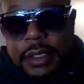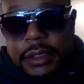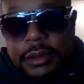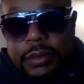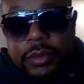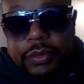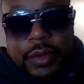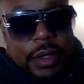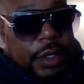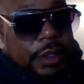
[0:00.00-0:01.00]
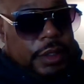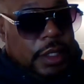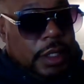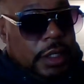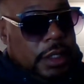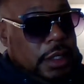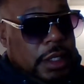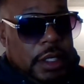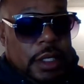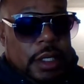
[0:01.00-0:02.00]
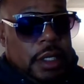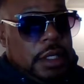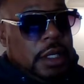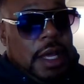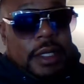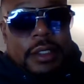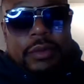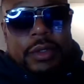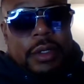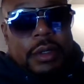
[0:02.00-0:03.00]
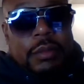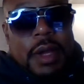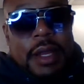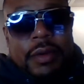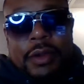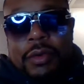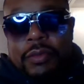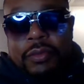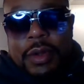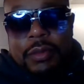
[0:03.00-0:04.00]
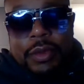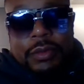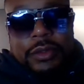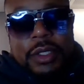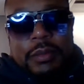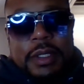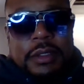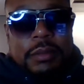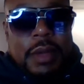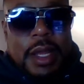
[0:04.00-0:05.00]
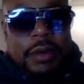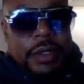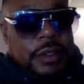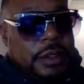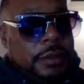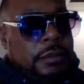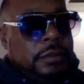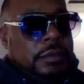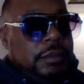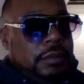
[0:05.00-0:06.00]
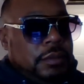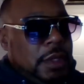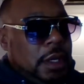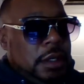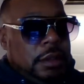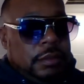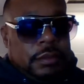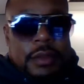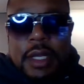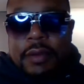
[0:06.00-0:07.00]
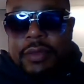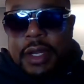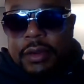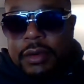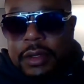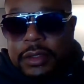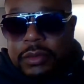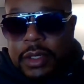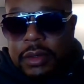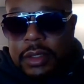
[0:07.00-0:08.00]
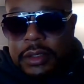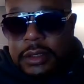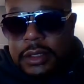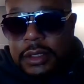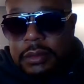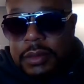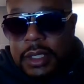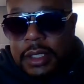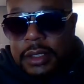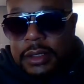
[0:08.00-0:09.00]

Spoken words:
It's beautiful out here today. A lot on the migrant home front. We're gonna talk about the migrants. After that, all is well, all is good, man.